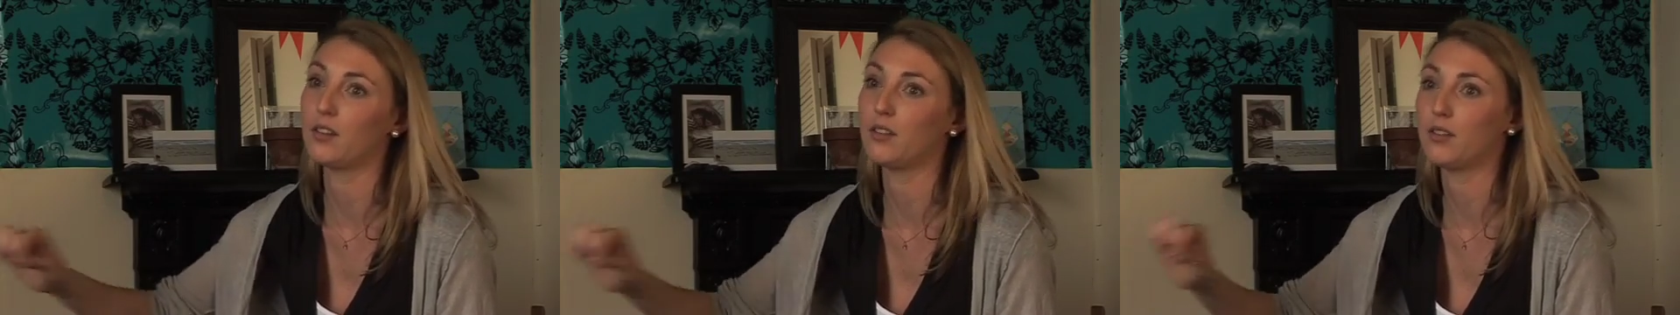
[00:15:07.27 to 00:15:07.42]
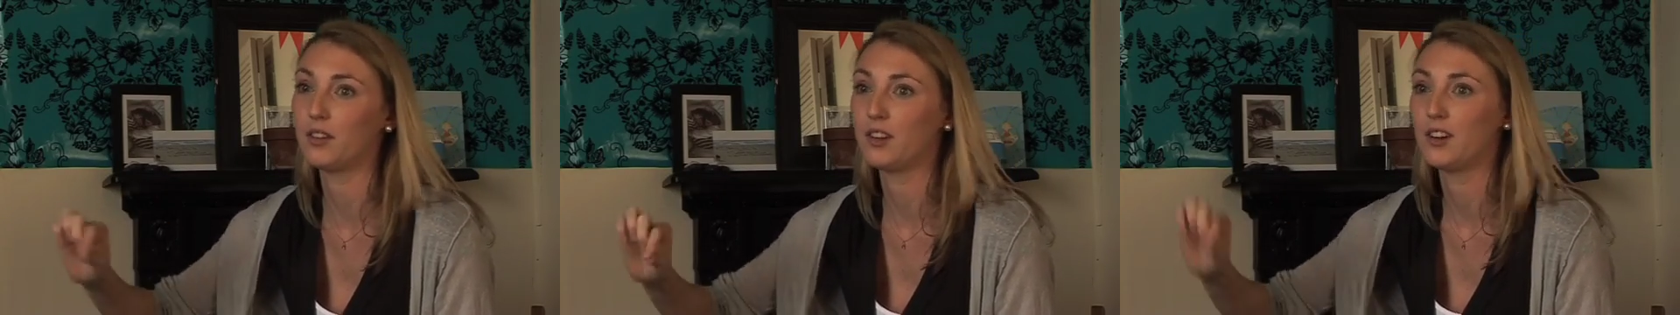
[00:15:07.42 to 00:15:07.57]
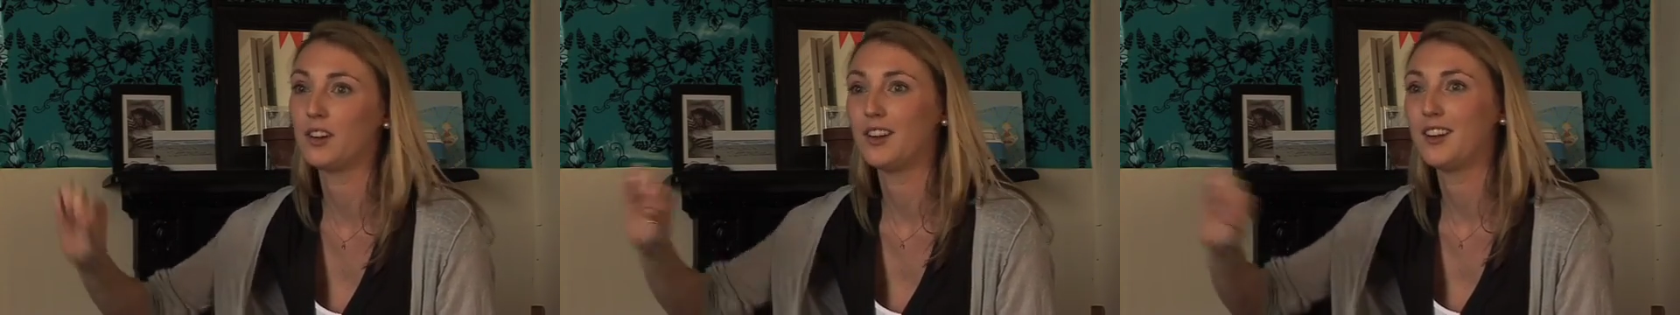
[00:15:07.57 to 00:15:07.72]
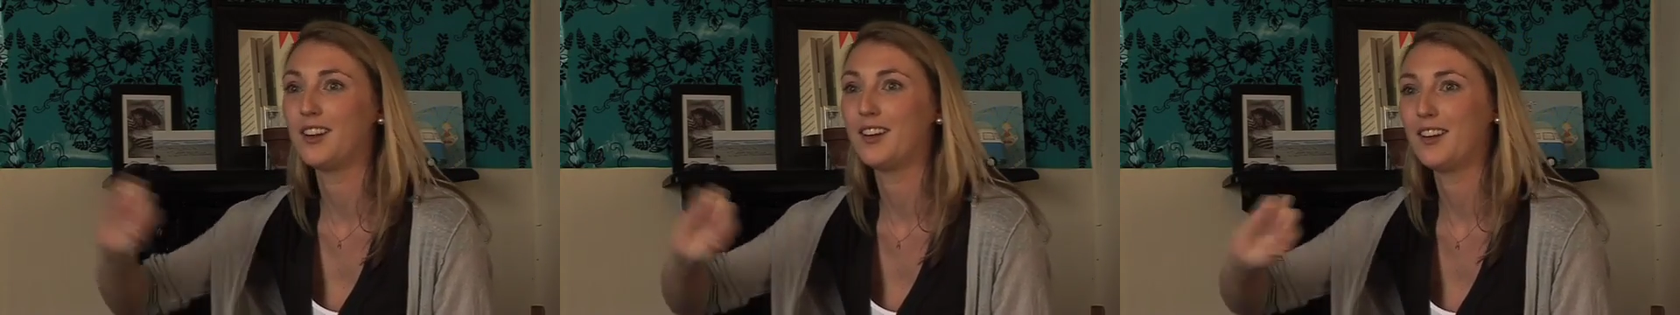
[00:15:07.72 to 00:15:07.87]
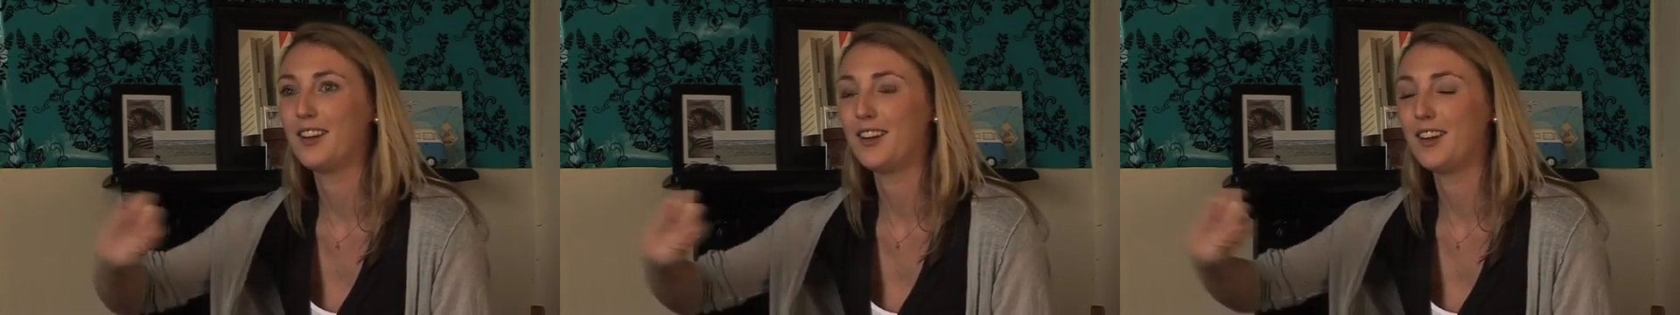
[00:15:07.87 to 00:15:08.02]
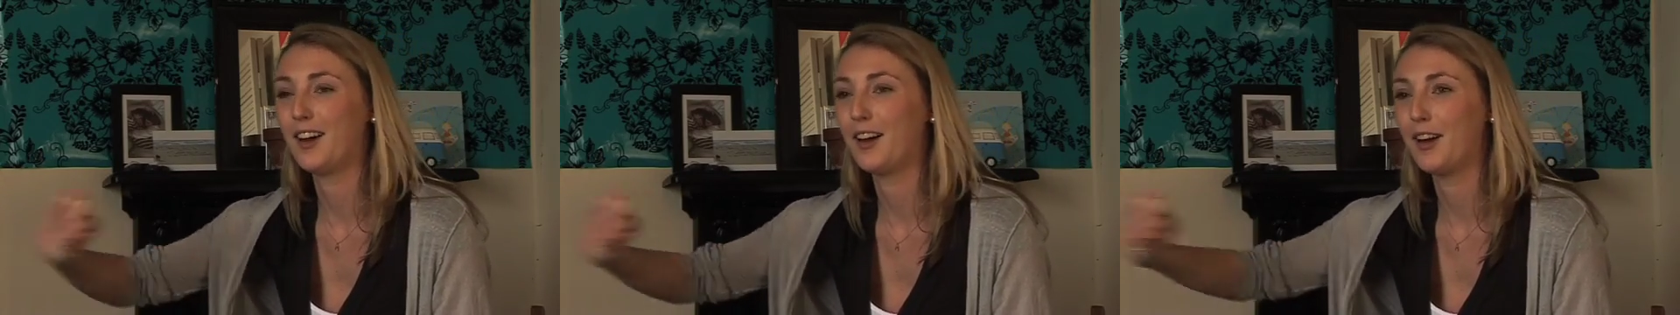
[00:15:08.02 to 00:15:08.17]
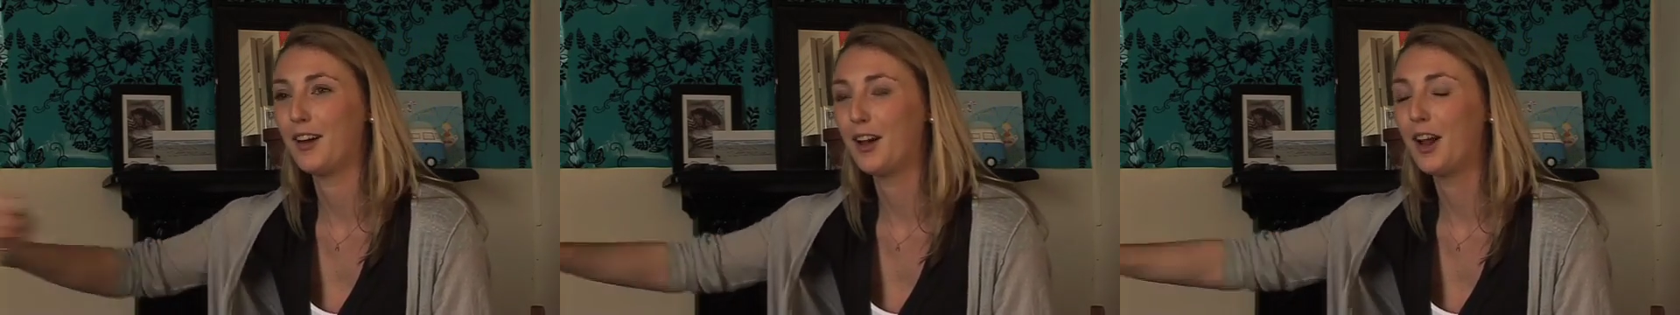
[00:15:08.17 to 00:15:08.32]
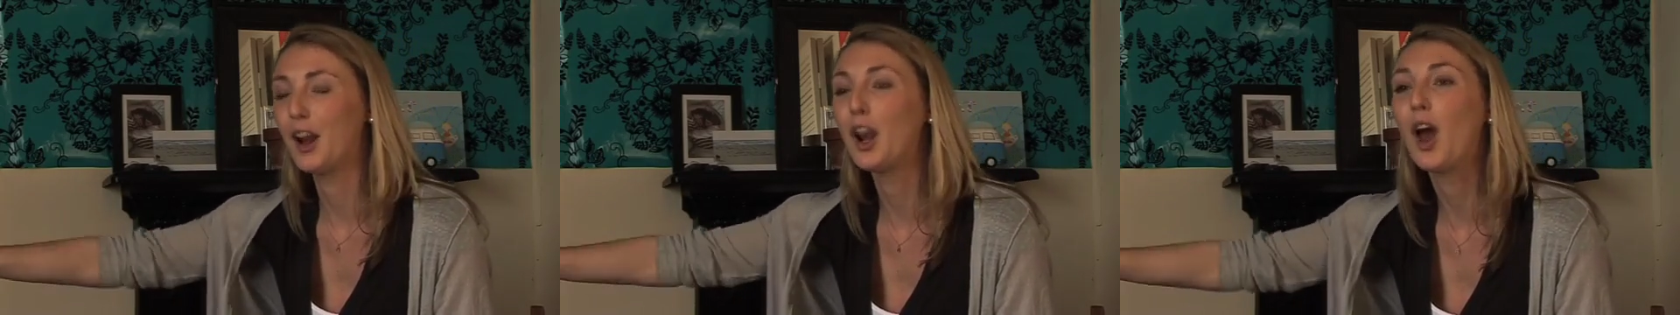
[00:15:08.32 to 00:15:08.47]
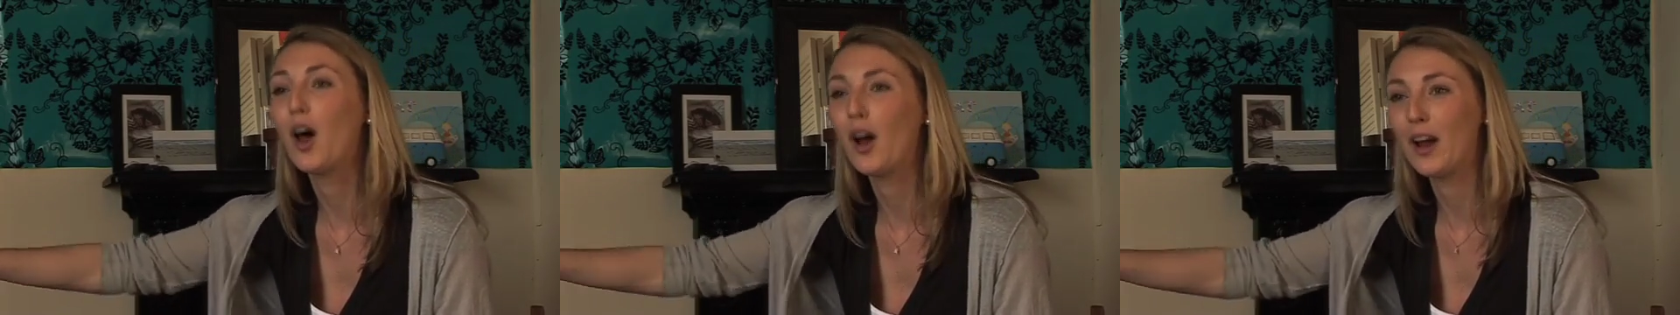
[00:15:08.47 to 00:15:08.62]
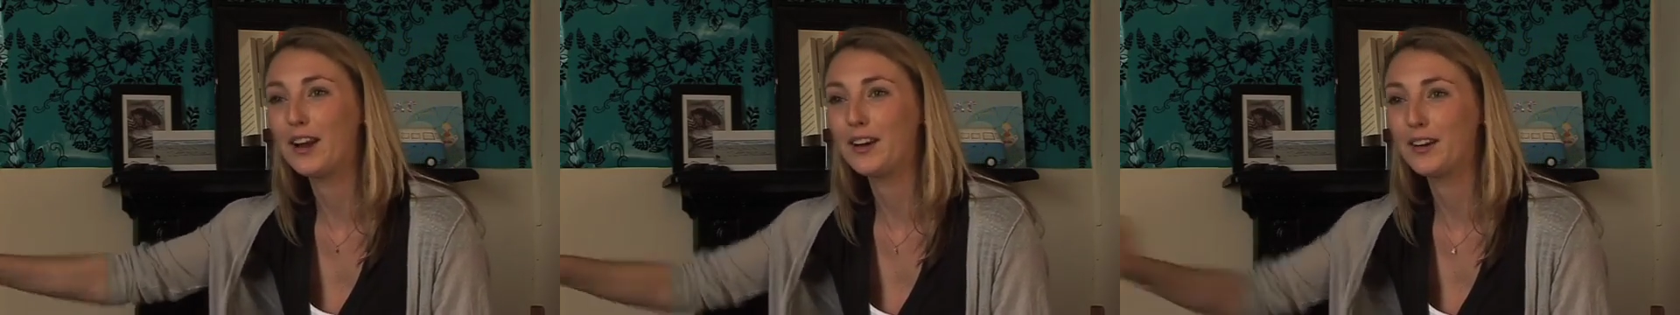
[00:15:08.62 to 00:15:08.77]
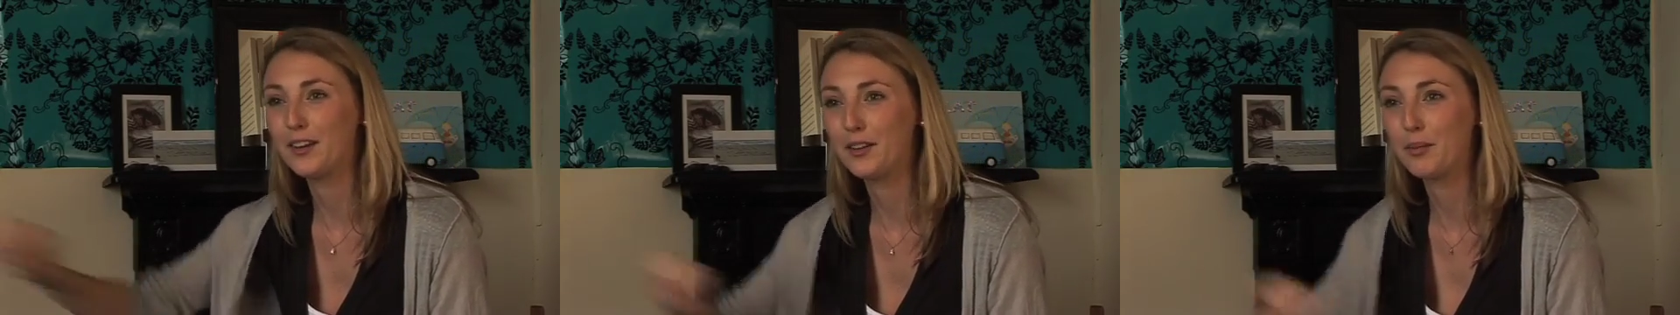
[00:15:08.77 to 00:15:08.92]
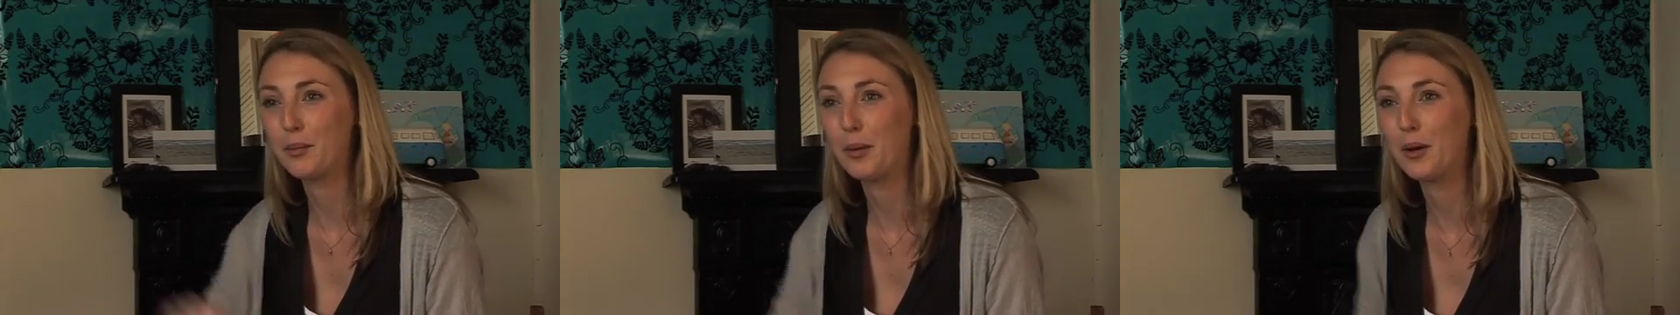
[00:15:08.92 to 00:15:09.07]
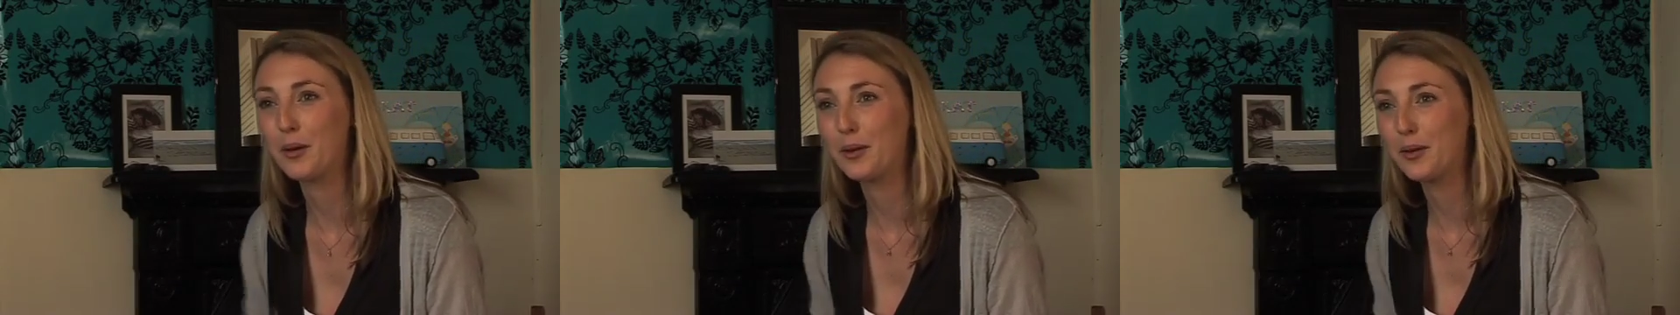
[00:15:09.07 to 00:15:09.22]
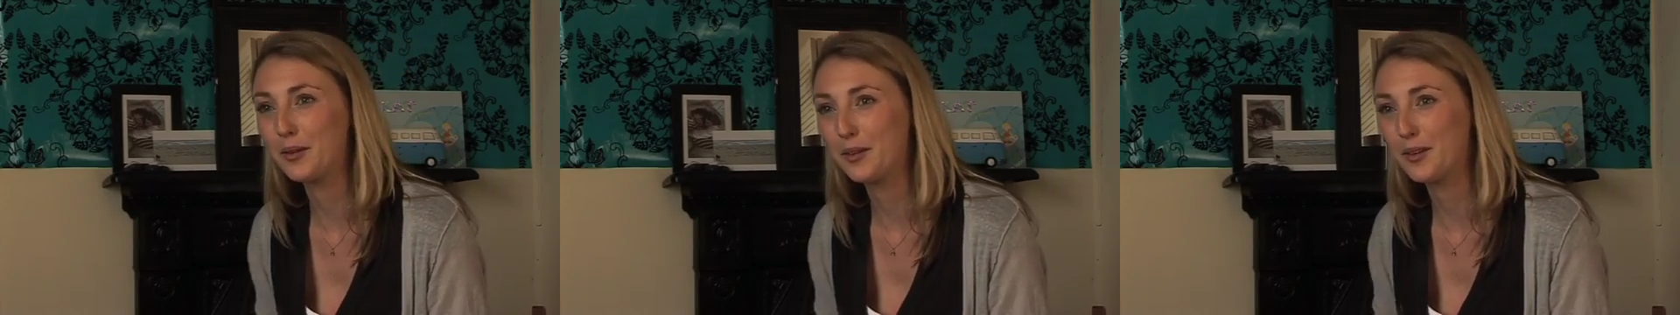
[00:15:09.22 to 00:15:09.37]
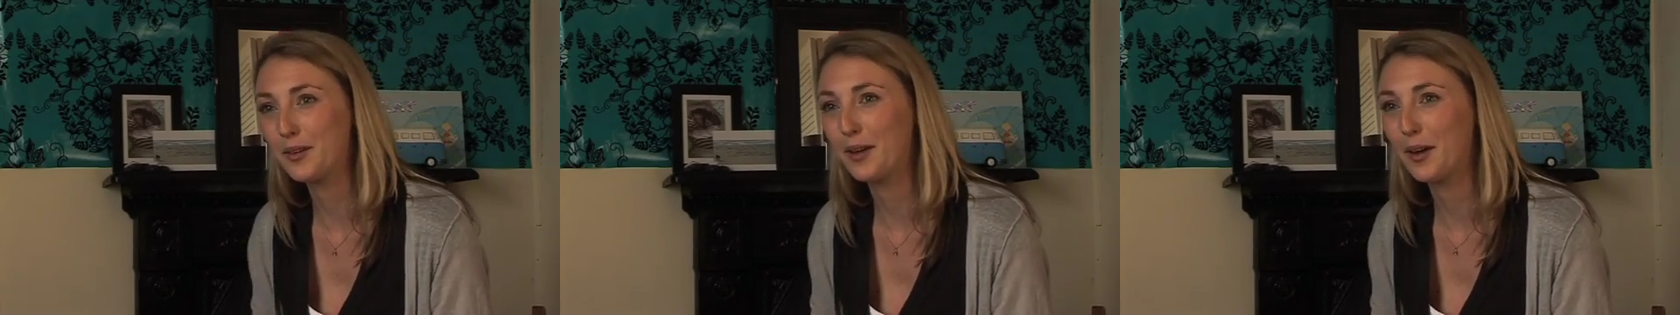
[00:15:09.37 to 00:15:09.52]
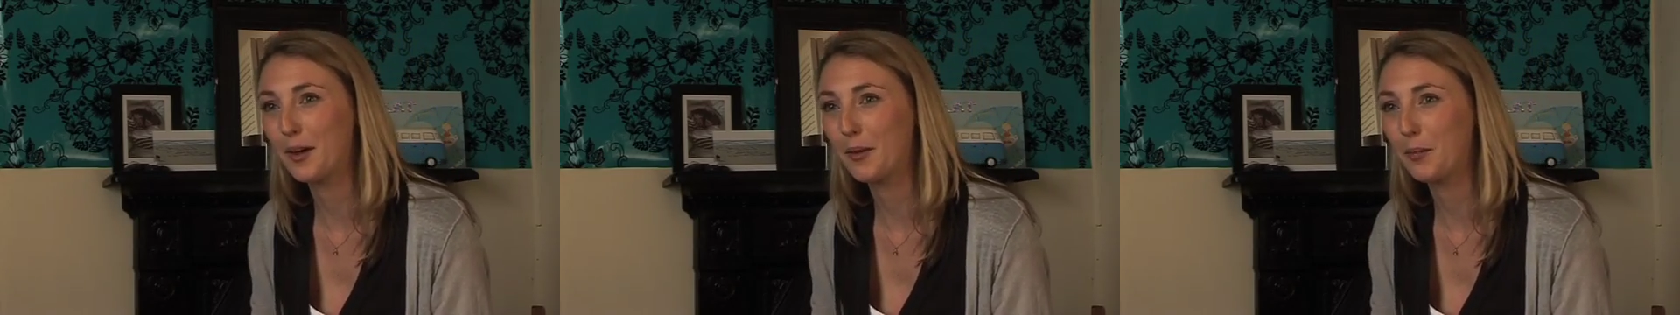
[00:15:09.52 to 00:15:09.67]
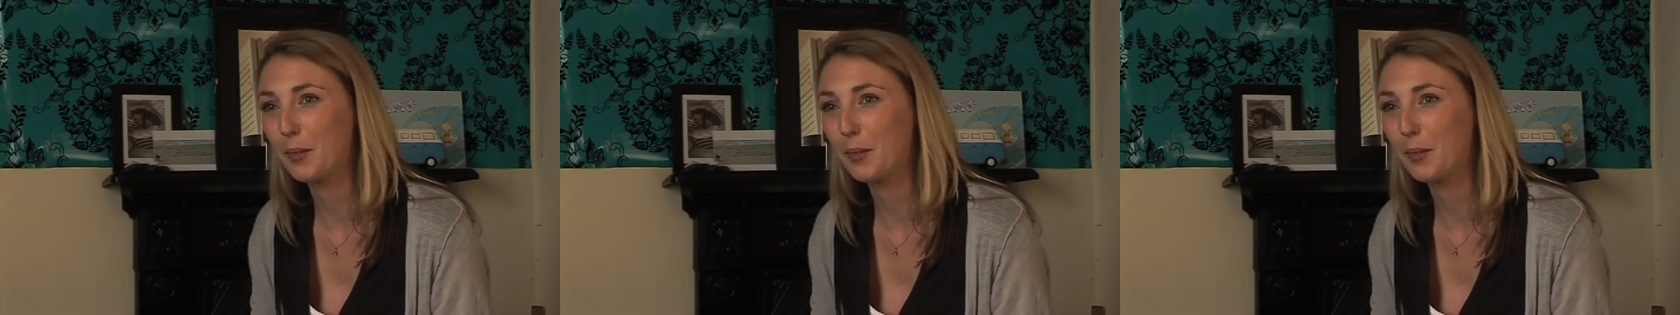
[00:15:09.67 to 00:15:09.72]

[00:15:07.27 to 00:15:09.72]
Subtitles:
of a line, I suppose,